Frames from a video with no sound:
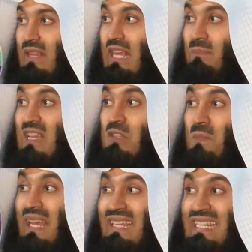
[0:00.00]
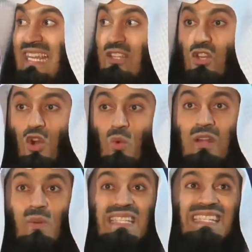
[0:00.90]
There must be a deed. You know,
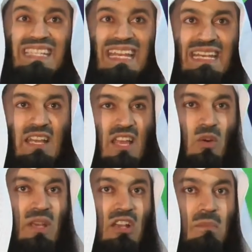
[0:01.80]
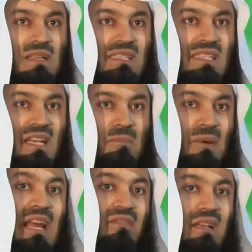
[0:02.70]
when we sin, we commit sin
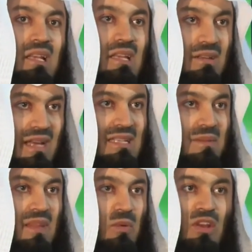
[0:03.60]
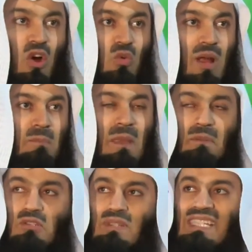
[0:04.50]
privately, right? We don't want
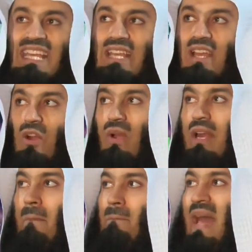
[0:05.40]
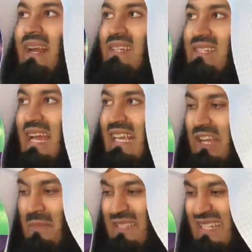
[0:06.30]
people to see. We're embarrassed. I
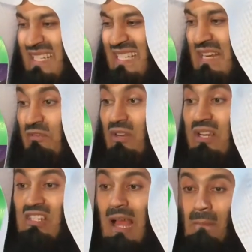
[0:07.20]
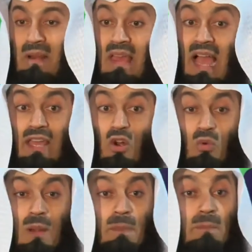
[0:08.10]
committed a sin, for example. I don't
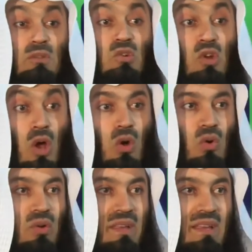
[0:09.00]
want people to know.